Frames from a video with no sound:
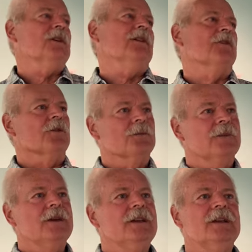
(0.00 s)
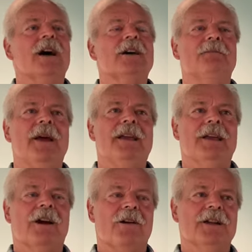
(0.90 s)
if you're young and
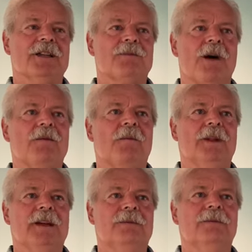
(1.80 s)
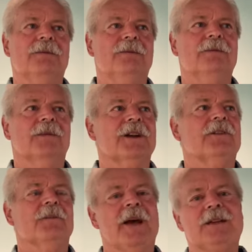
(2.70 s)
making art, it's probably one of
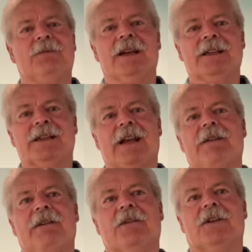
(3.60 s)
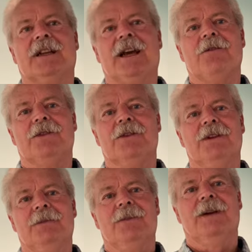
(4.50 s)
the best places I've ever encountered.
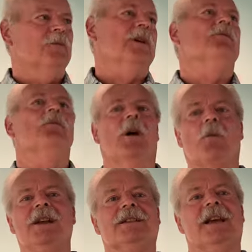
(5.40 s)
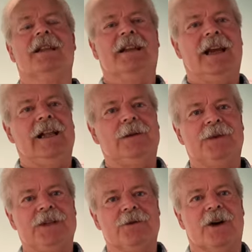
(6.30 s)
What, what was then the
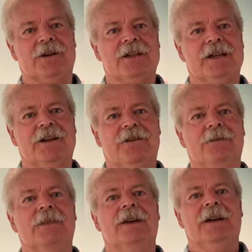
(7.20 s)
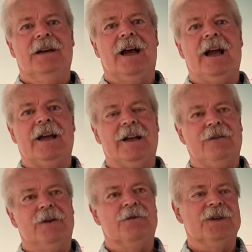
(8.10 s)
Kalamazoo Art Center, I kind
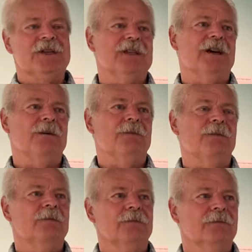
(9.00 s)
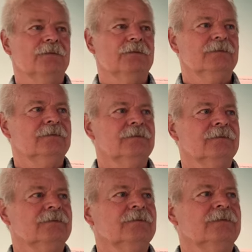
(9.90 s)
of, it was um,
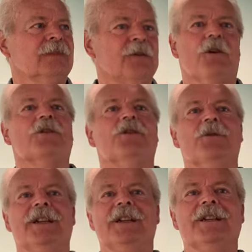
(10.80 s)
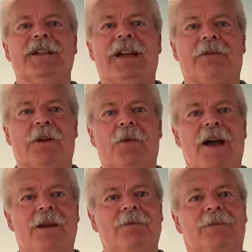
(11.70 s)
fortuitous in every
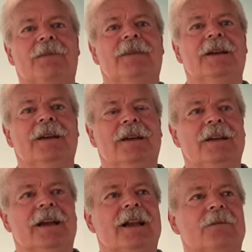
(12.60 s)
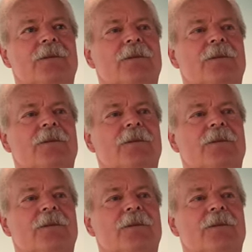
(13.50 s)
way. And I